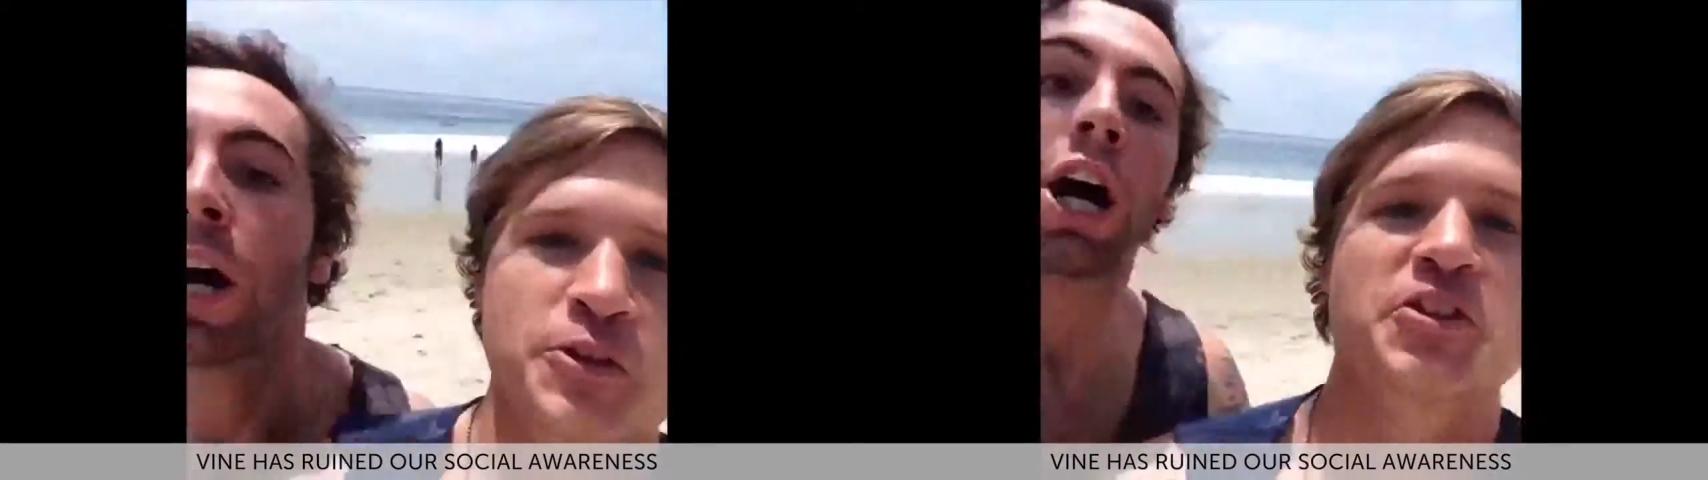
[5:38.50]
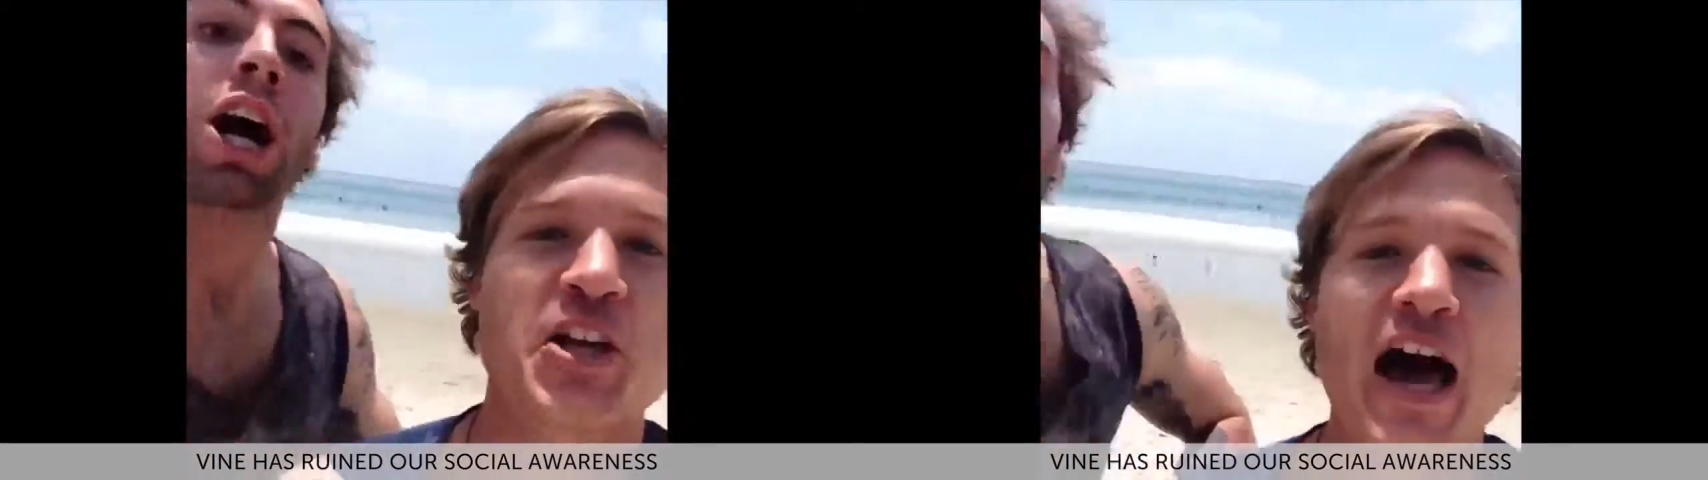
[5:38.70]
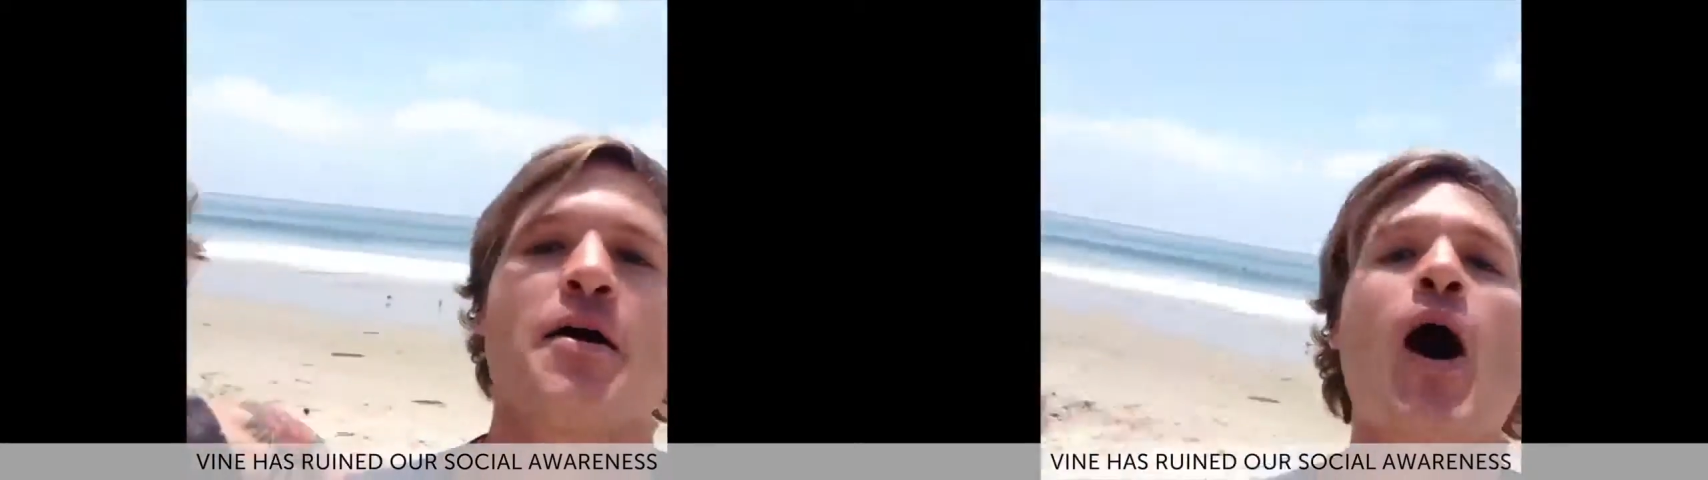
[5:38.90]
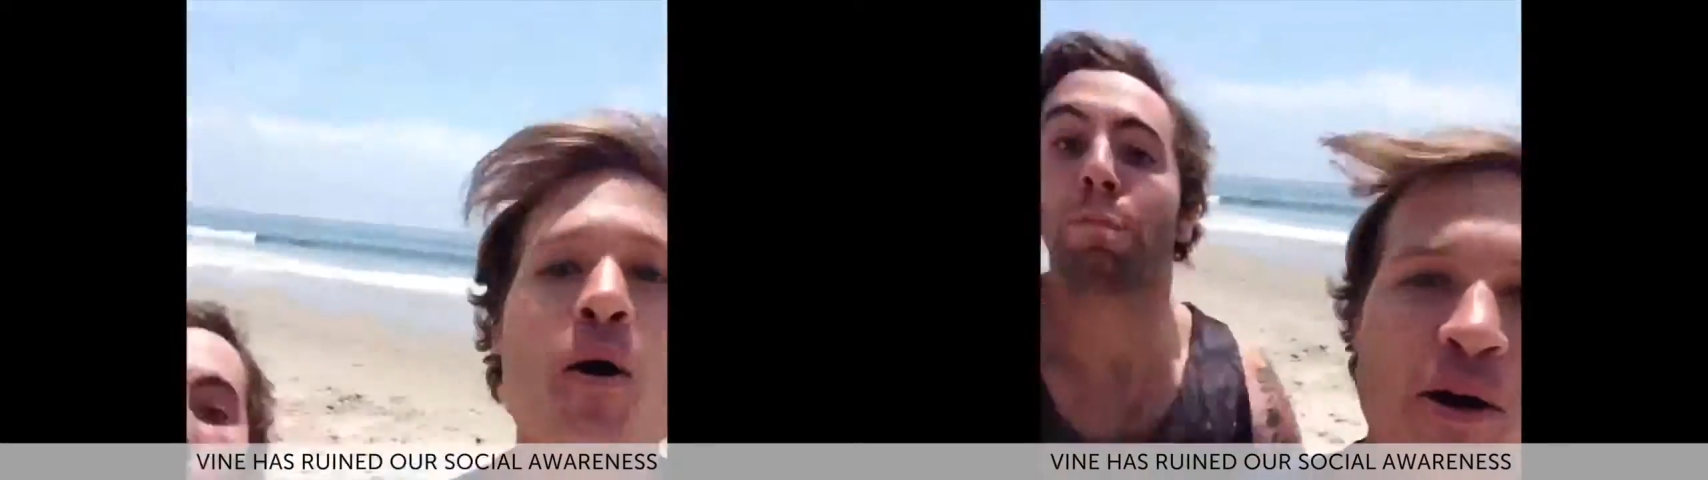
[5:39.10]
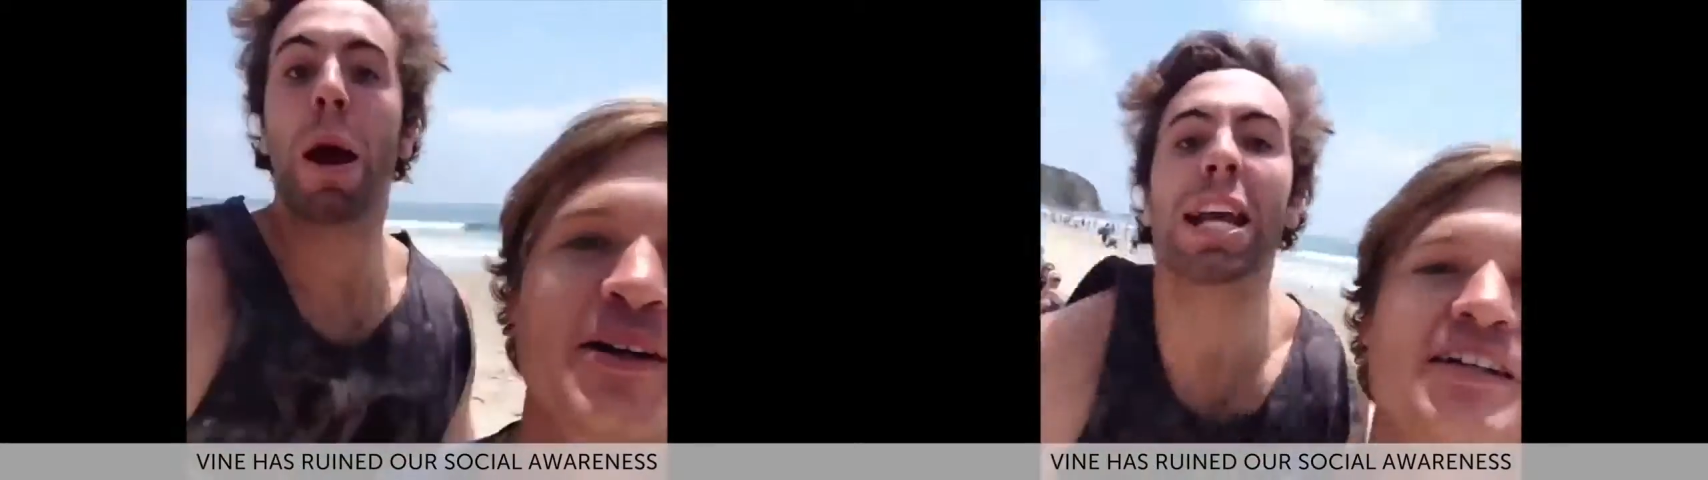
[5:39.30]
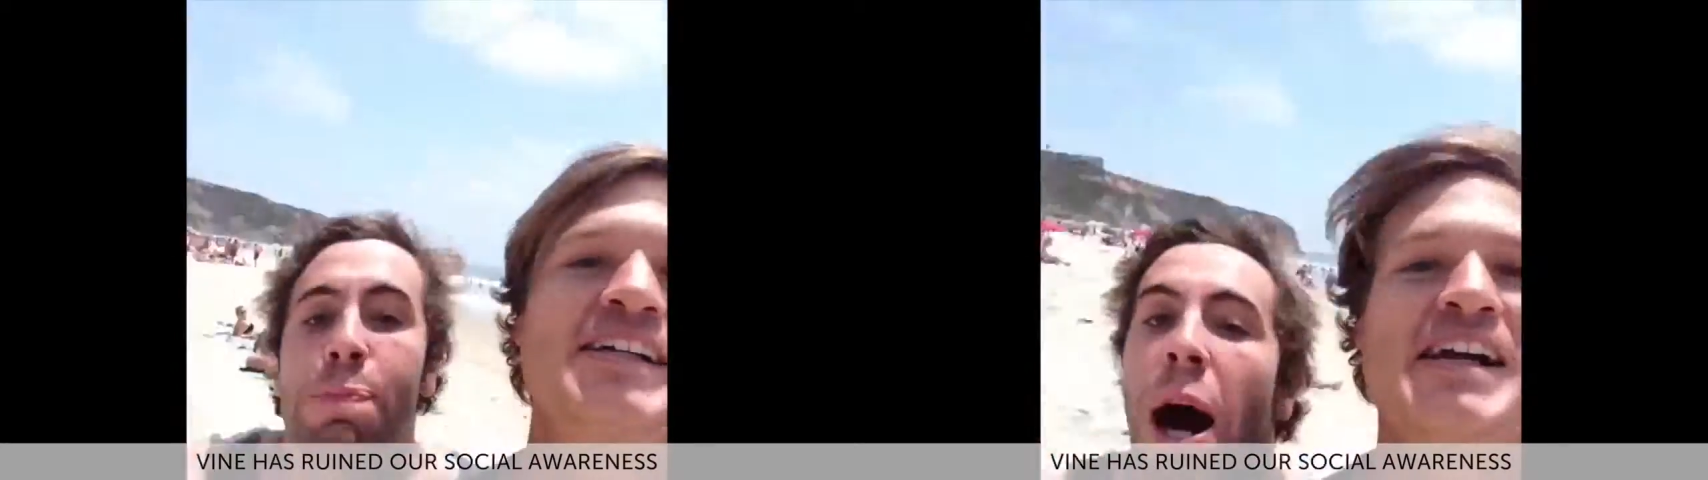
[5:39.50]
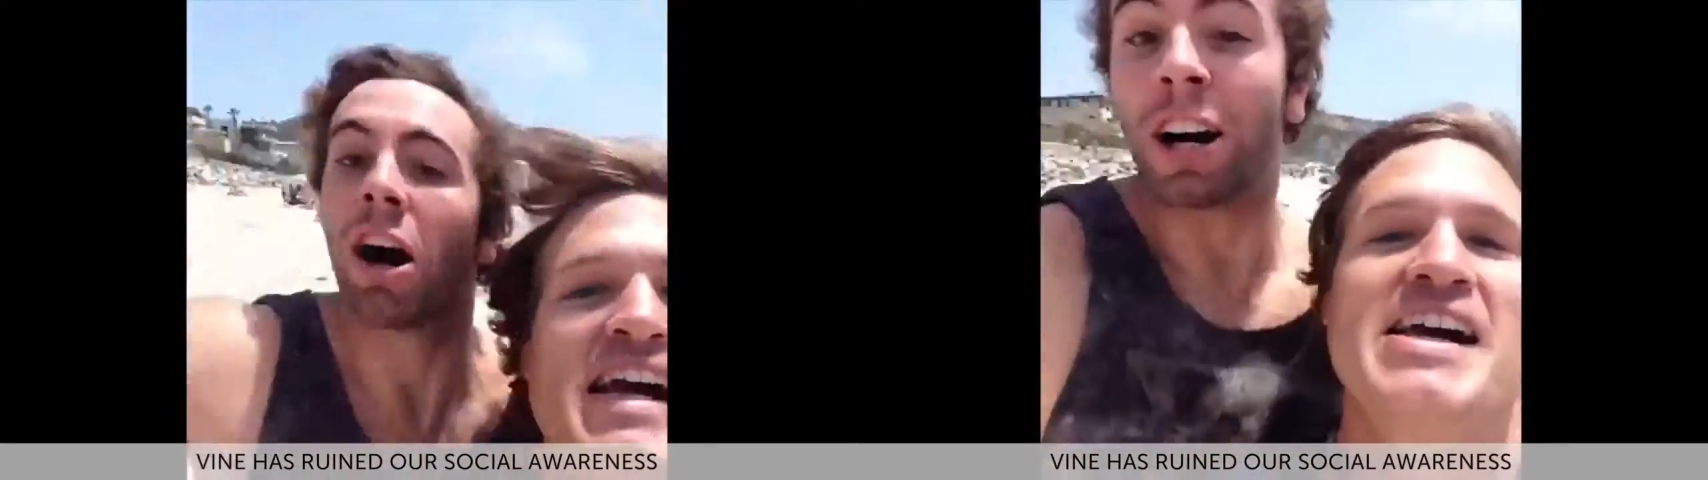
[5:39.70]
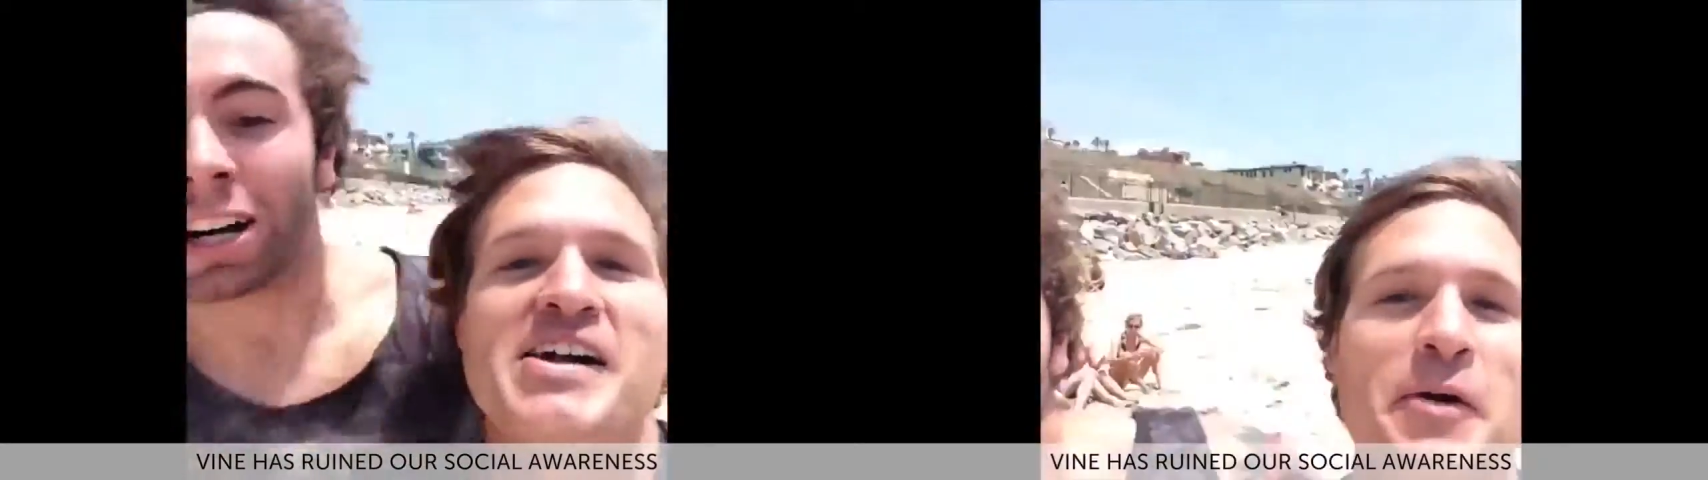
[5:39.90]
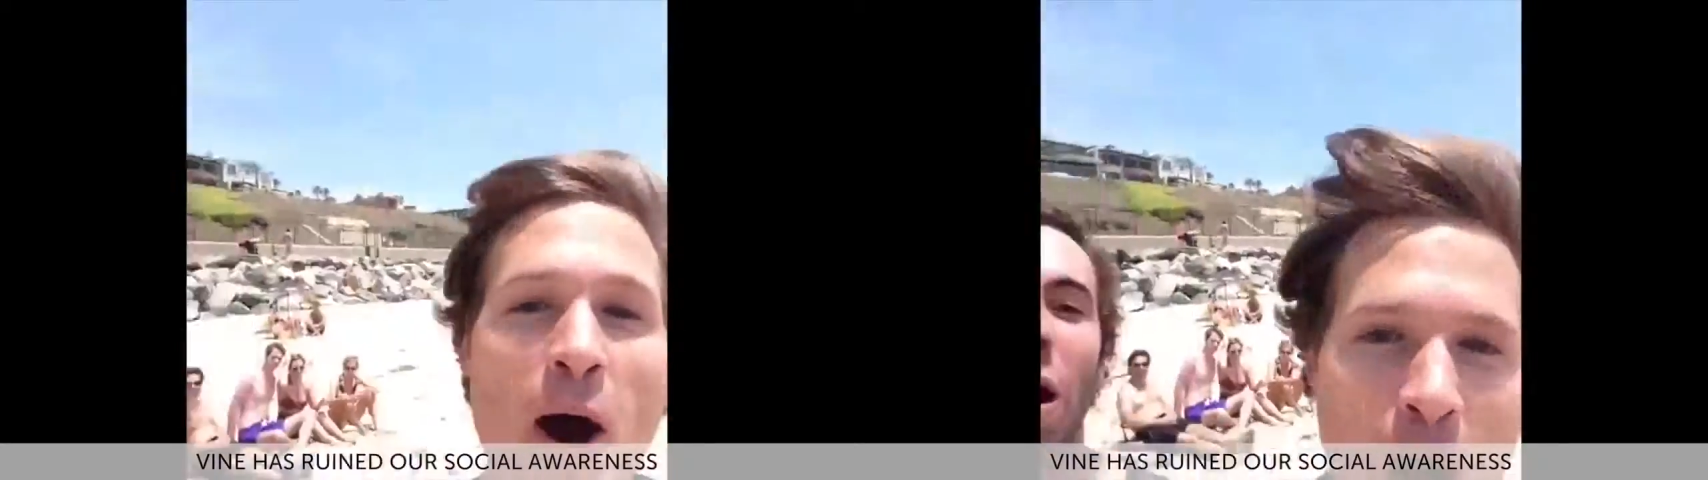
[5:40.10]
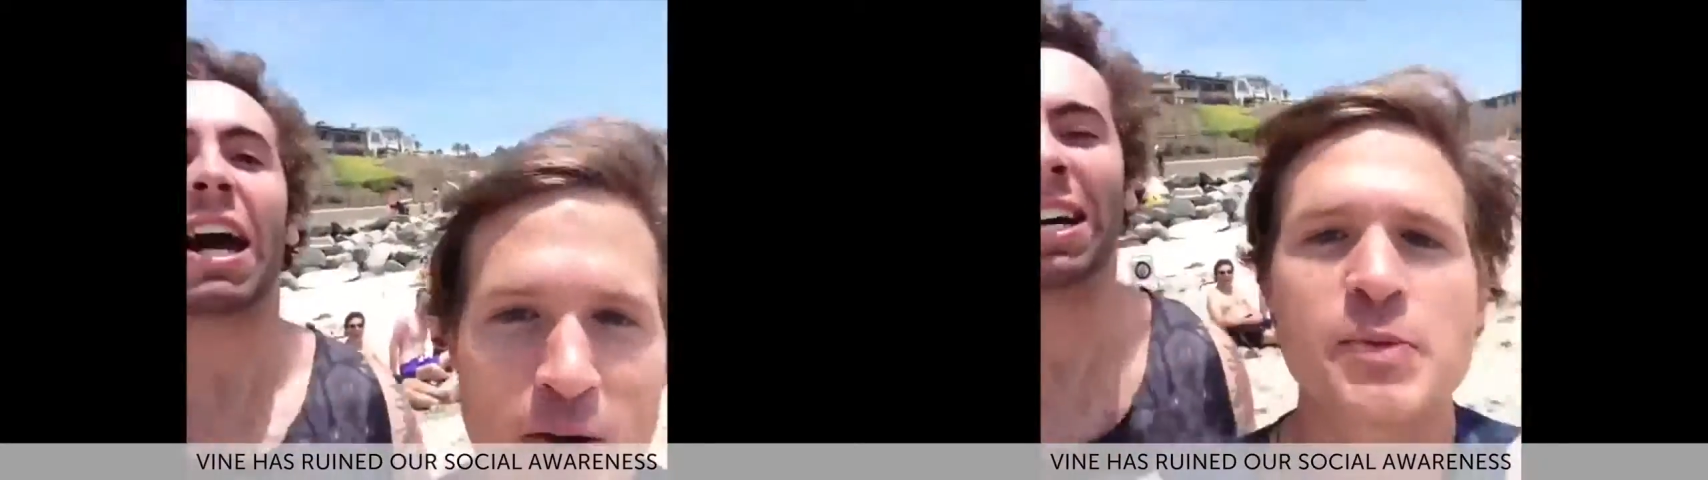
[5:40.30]
Fourth of July. Oh, baseball.
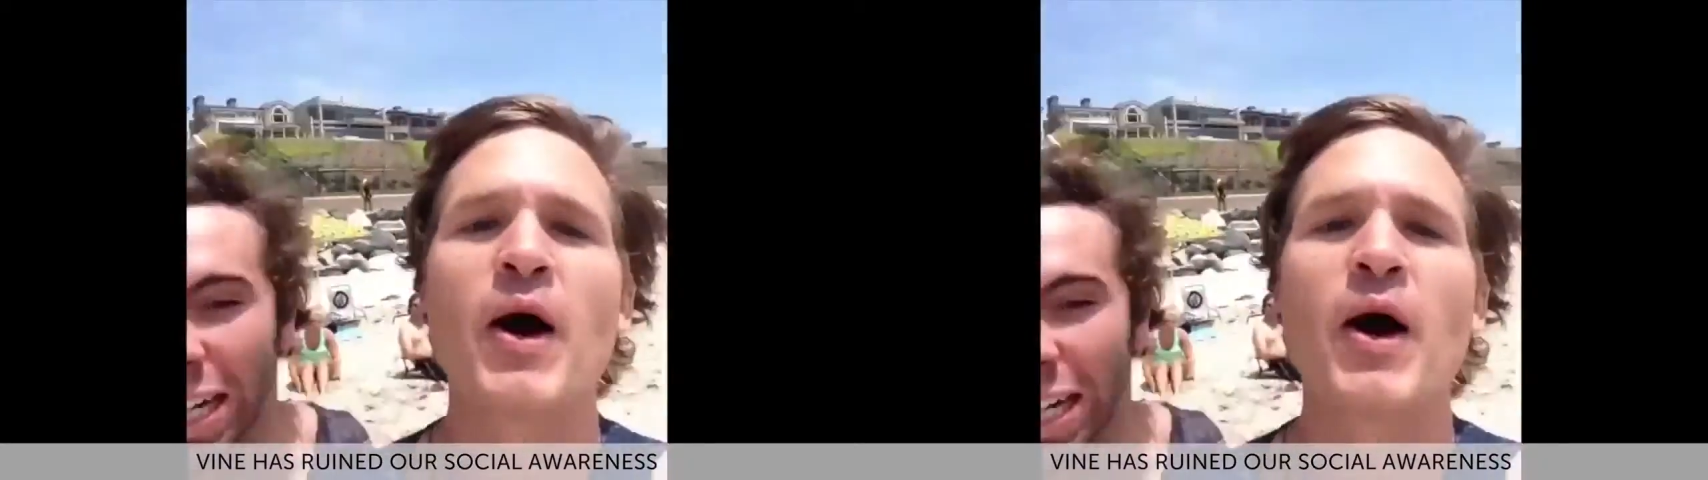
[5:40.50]
Woo!